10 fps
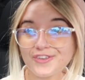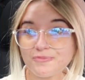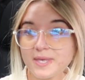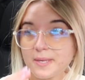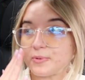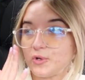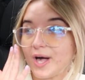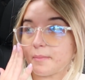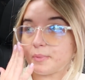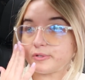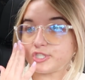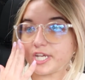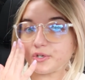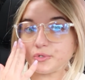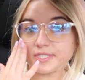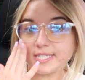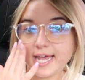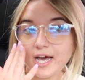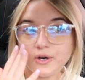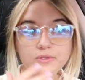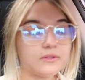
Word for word: of people at Bojangles now.